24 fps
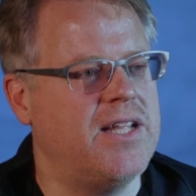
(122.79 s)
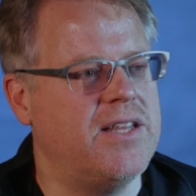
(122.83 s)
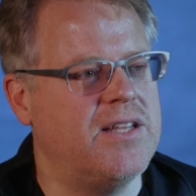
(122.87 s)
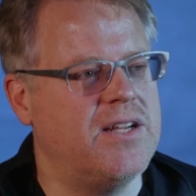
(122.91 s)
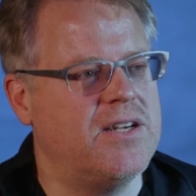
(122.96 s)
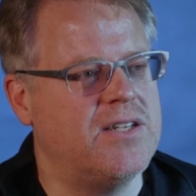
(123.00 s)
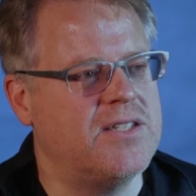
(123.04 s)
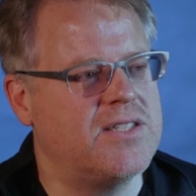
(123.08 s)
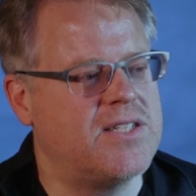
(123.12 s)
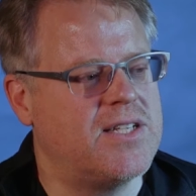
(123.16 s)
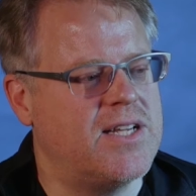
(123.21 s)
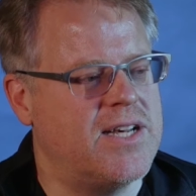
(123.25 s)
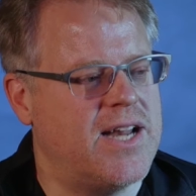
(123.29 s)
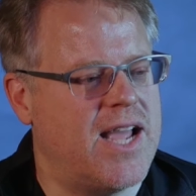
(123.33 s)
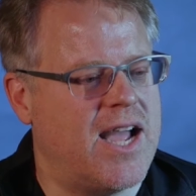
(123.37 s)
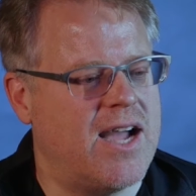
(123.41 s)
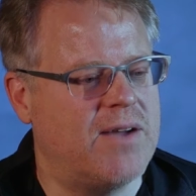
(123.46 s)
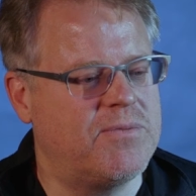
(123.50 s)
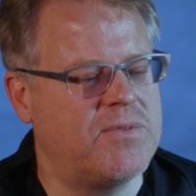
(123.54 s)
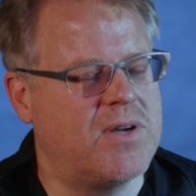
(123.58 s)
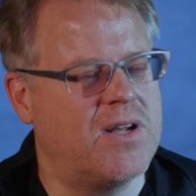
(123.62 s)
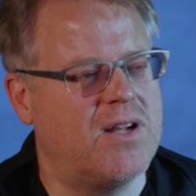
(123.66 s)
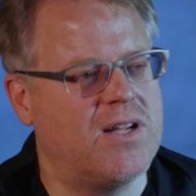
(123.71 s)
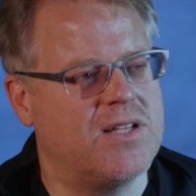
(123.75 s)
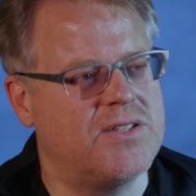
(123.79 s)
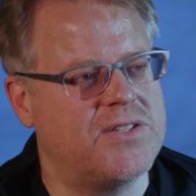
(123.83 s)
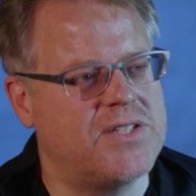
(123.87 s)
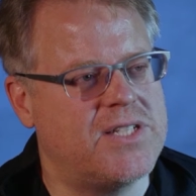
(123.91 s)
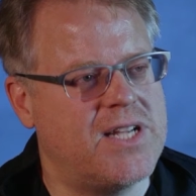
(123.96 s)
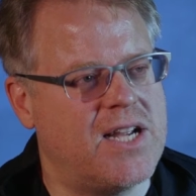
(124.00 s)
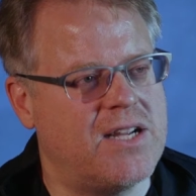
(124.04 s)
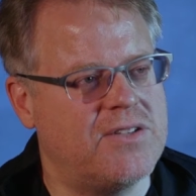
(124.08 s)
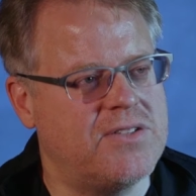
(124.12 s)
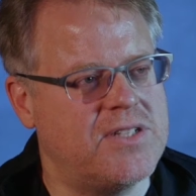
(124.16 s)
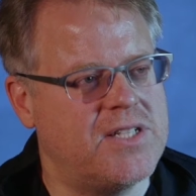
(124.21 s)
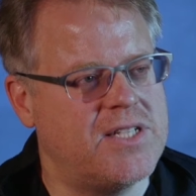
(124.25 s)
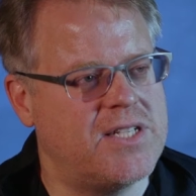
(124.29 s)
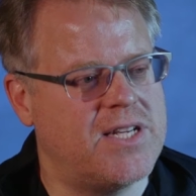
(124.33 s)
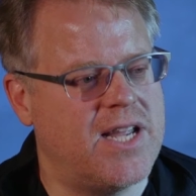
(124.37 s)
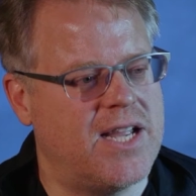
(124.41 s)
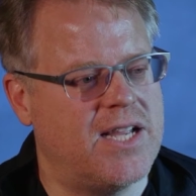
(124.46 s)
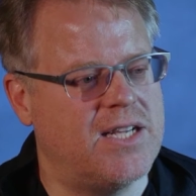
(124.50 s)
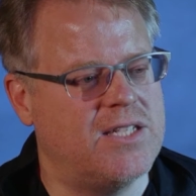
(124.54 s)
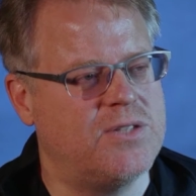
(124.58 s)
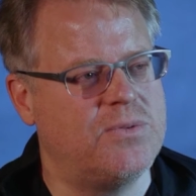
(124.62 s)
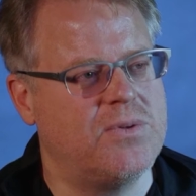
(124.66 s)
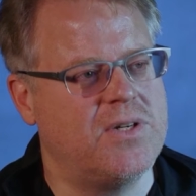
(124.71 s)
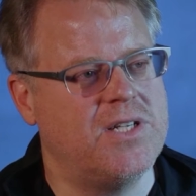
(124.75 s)
there's an app called
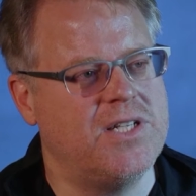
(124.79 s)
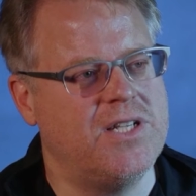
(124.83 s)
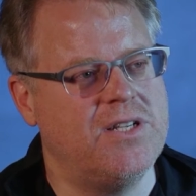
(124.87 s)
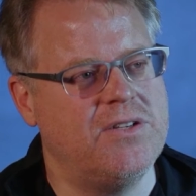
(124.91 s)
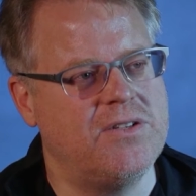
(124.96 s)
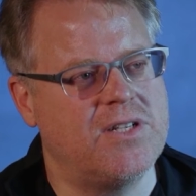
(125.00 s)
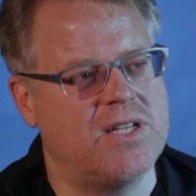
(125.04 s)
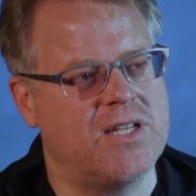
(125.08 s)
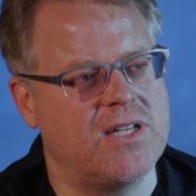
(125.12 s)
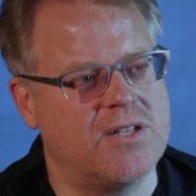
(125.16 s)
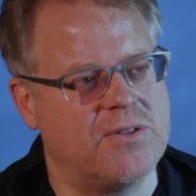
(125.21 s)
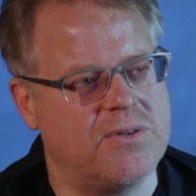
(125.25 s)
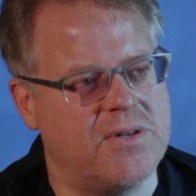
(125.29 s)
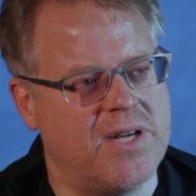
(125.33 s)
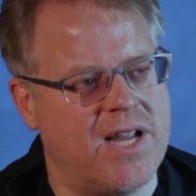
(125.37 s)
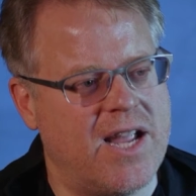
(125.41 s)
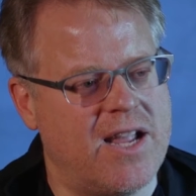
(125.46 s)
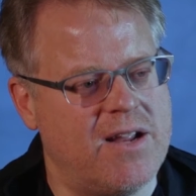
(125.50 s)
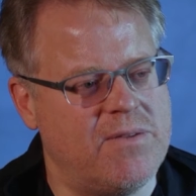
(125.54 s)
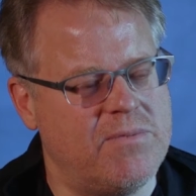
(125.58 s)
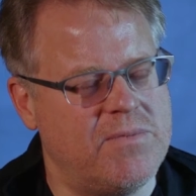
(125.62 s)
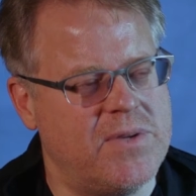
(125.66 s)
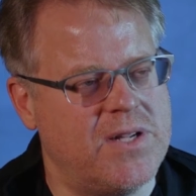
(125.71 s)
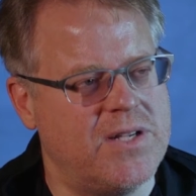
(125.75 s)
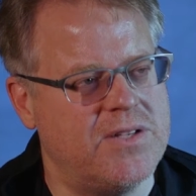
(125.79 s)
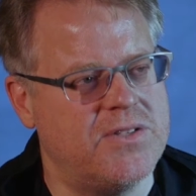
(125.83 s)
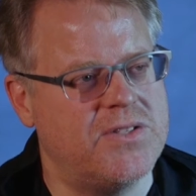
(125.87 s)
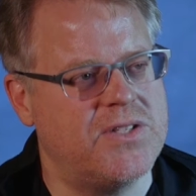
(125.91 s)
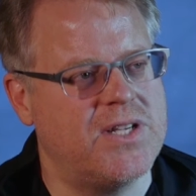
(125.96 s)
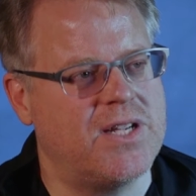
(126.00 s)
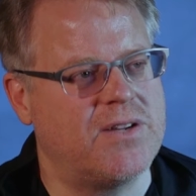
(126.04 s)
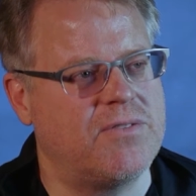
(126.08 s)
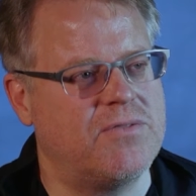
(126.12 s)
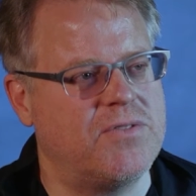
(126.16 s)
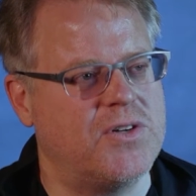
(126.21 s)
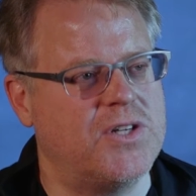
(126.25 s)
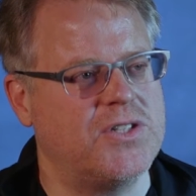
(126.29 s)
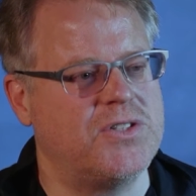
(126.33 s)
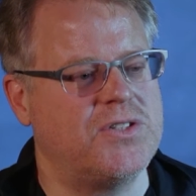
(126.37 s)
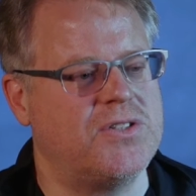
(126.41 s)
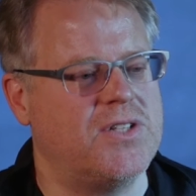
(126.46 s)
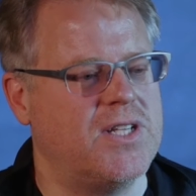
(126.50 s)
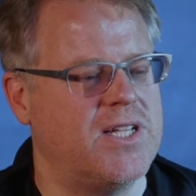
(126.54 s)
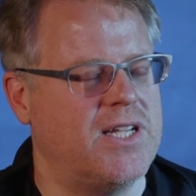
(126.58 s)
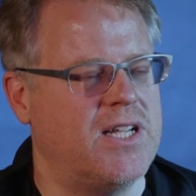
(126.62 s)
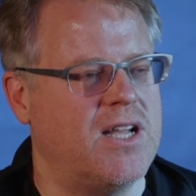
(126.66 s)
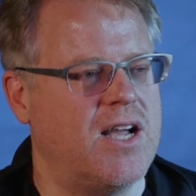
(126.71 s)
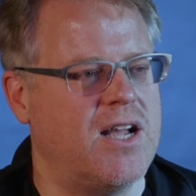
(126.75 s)
Soundstage where you can create music
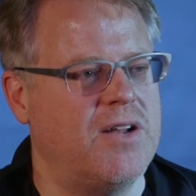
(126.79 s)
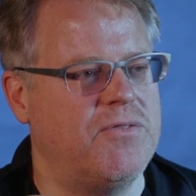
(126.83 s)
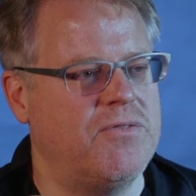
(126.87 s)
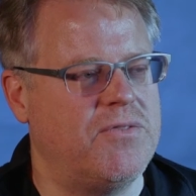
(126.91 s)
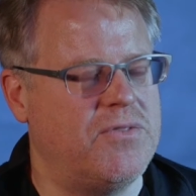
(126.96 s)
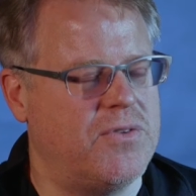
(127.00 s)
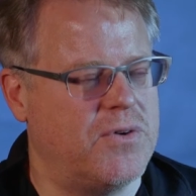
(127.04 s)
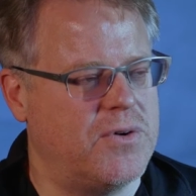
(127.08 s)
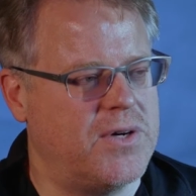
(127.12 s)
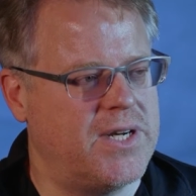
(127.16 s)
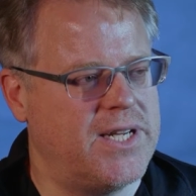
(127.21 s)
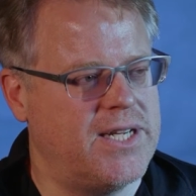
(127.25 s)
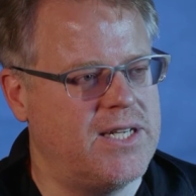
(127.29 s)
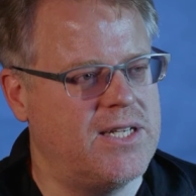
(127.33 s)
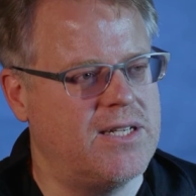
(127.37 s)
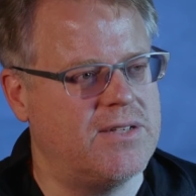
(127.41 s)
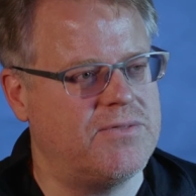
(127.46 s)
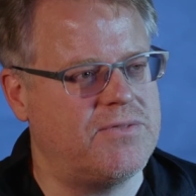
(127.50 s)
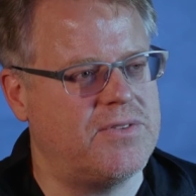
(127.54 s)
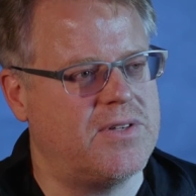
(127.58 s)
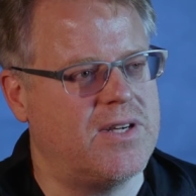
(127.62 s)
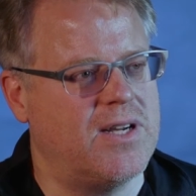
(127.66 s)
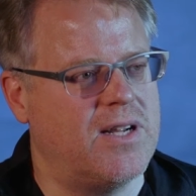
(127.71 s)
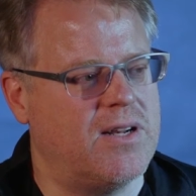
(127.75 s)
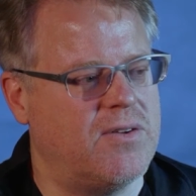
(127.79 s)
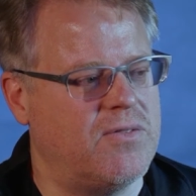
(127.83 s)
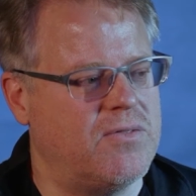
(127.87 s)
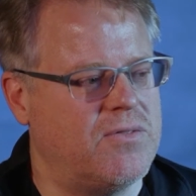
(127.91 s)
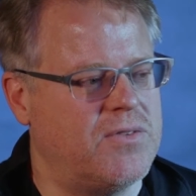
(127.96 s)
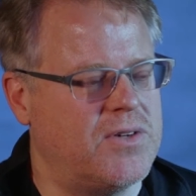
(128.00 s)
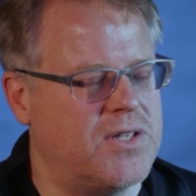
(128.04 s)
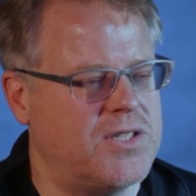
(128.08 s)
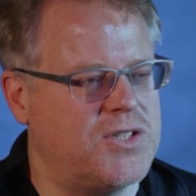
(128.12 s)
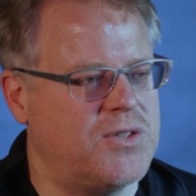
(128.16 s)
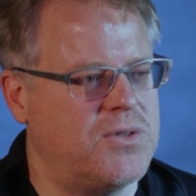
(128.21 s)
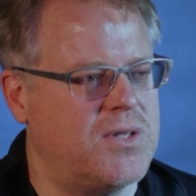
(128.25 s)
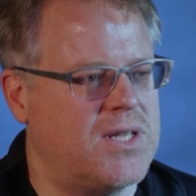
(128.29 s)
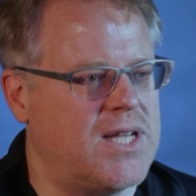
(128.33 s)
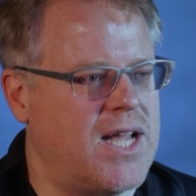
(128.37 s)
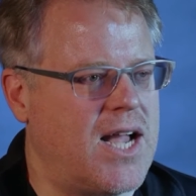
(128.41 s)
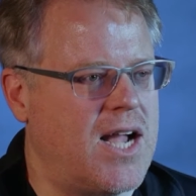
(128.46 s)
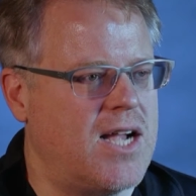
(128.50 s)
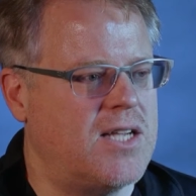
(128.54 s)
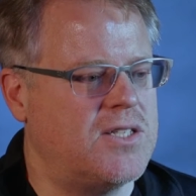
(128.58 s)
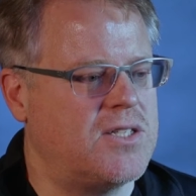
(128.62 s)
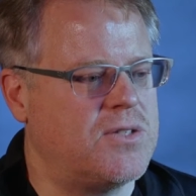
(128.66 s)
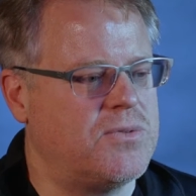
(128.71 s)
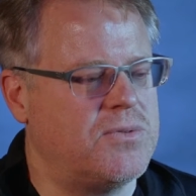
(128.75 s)
virtually on 40 different
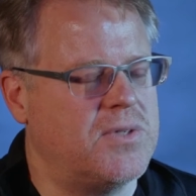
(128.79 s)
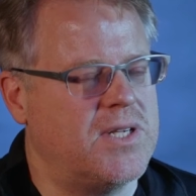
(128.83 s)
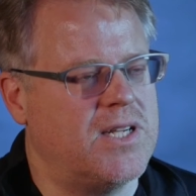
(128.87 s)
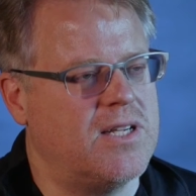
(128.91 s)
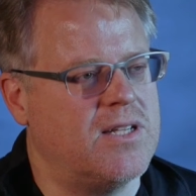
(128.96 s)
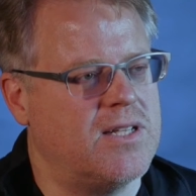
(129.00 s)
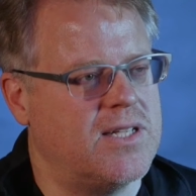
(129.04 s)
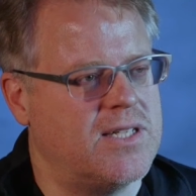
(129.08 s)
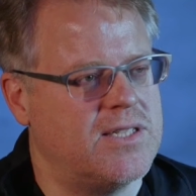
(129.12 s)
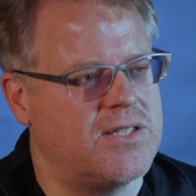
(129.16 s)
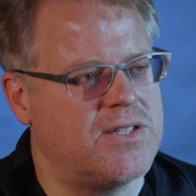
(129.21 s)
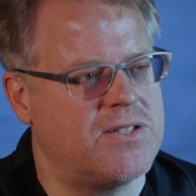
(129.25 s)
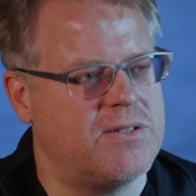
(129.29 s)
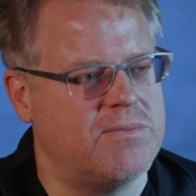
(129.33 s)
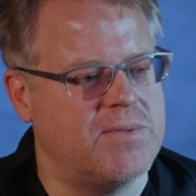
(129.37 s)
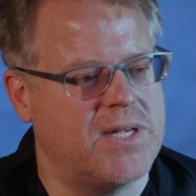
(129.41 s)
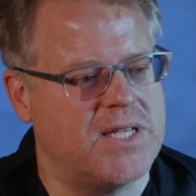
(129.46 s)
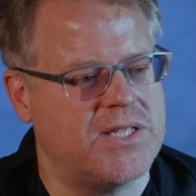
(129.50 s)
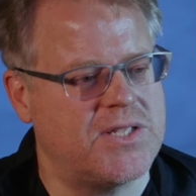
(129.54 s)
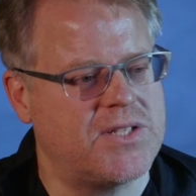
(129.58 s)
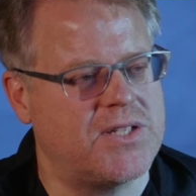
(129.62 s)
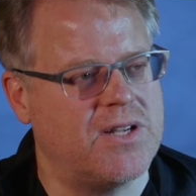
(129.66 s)
virtualized real instruments.